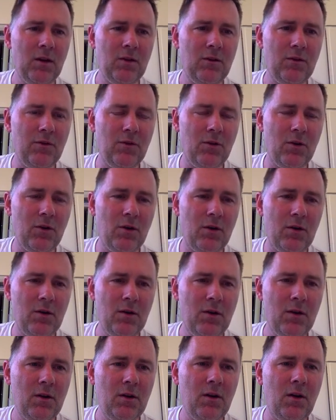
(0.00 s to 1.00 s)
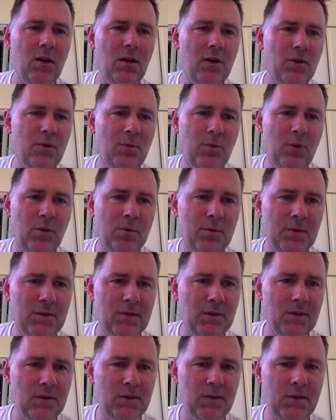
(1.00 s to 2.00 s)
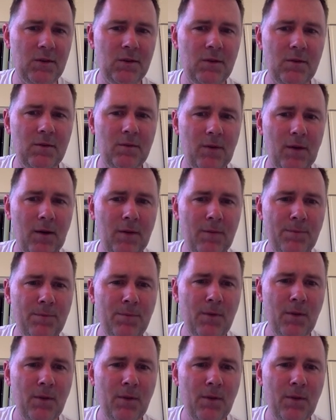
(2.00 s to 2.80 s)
for other purposes. Yeah.